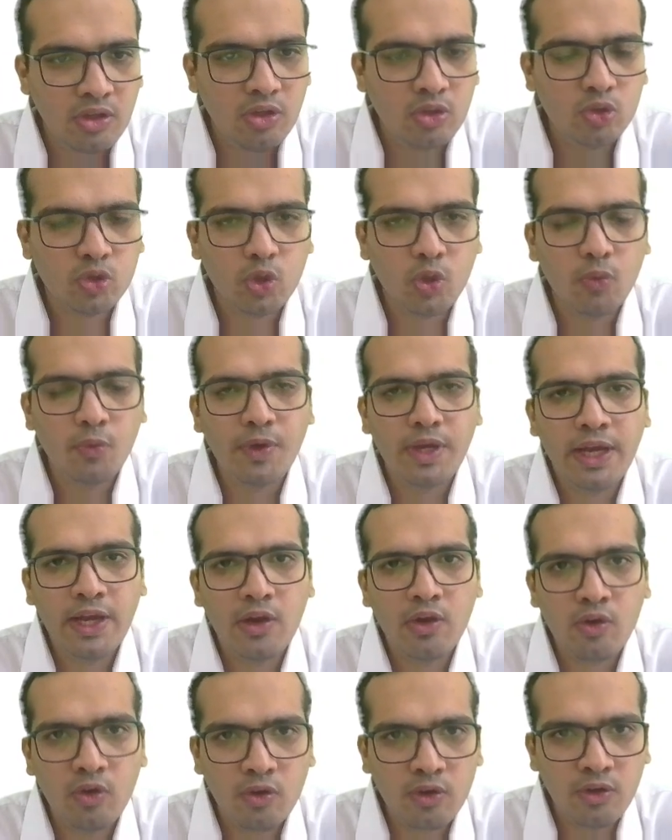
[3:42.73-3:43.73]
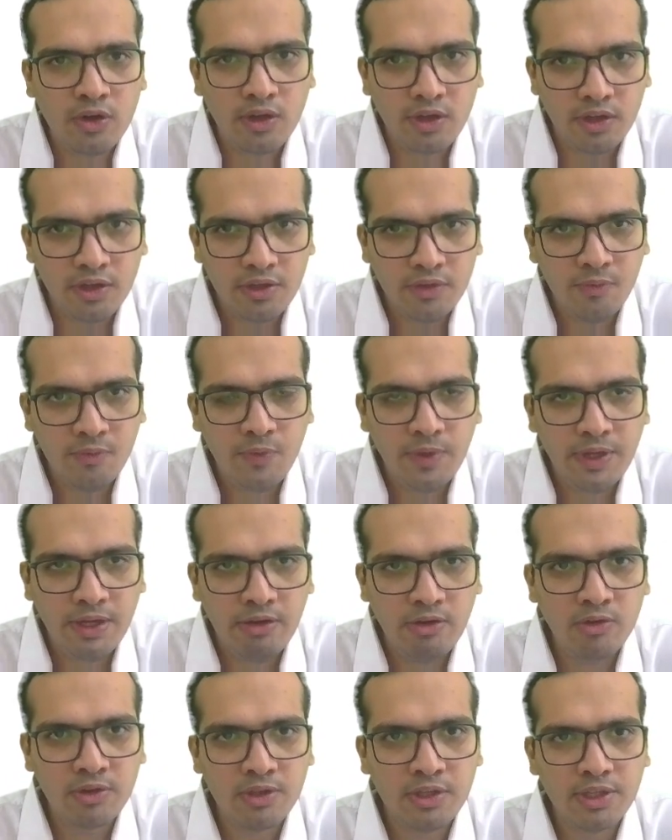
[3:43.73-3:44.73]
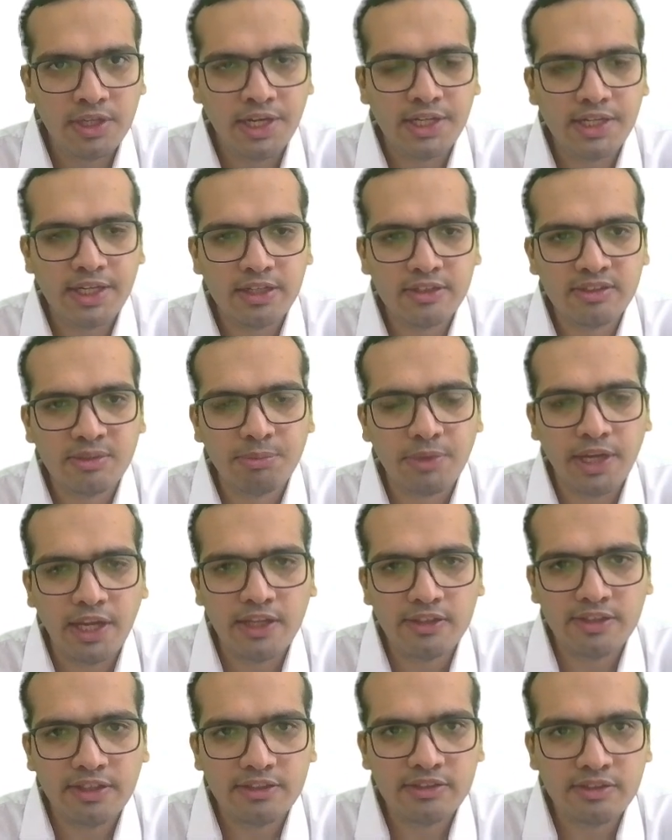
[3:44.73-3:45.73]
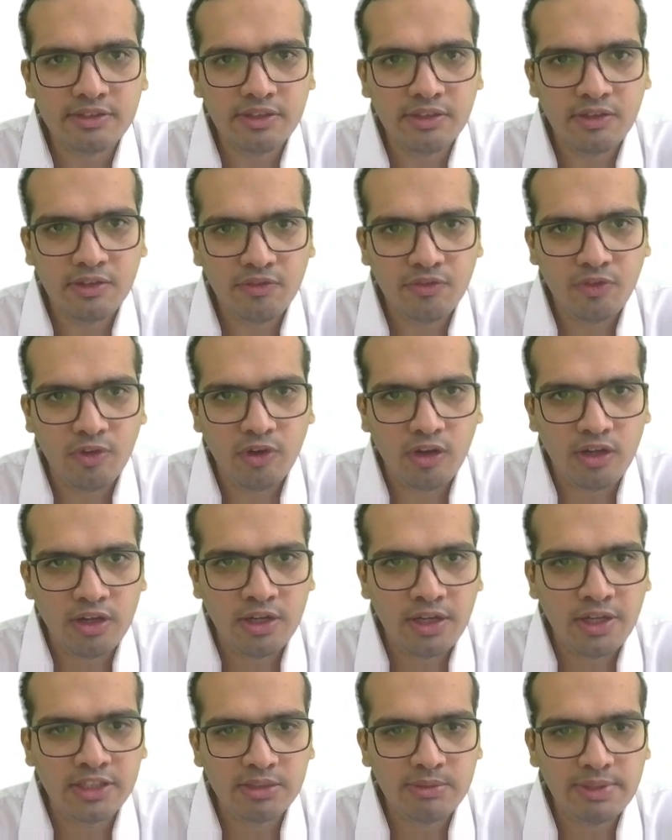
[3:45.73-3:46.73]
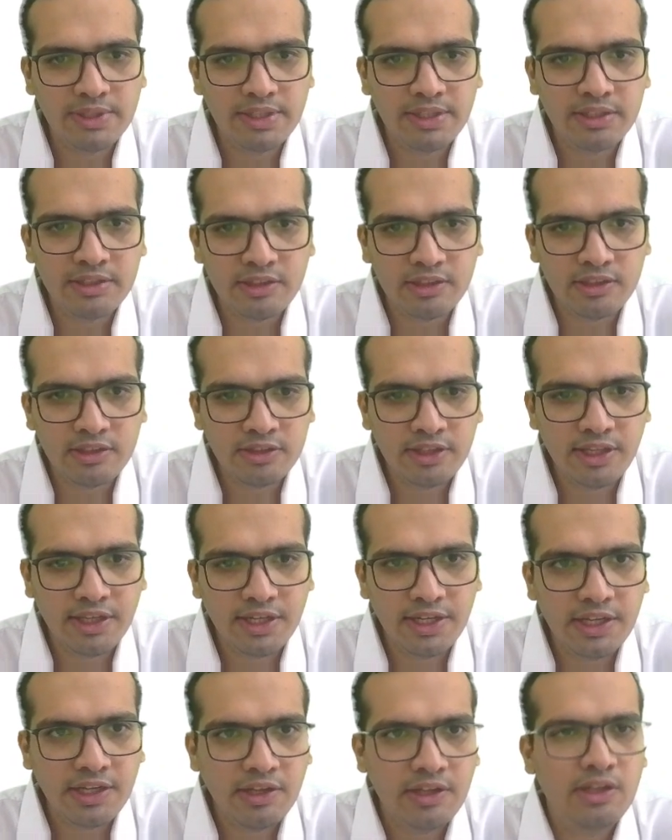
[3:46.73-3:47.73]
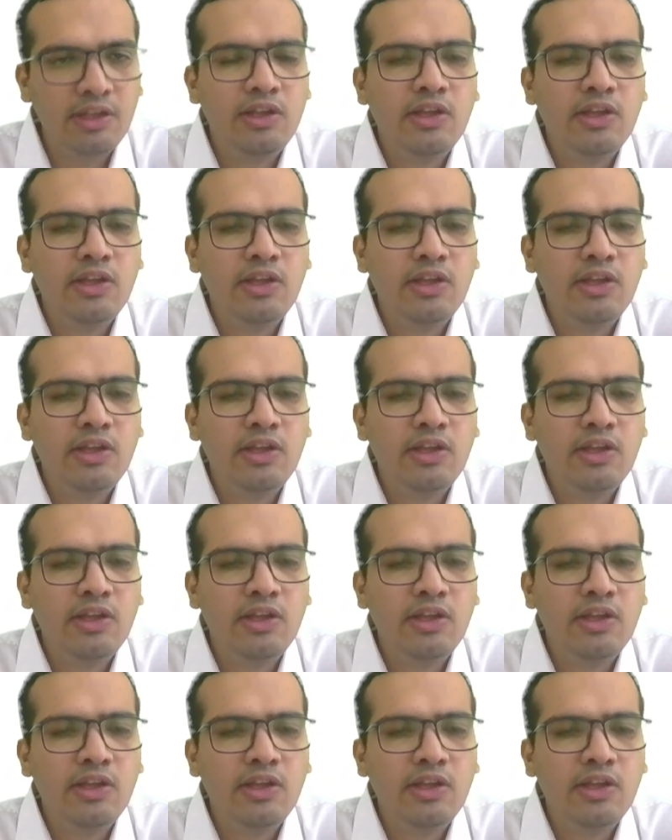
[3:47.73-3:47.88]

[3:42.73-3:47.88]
So we have created some cases for explaining the theory.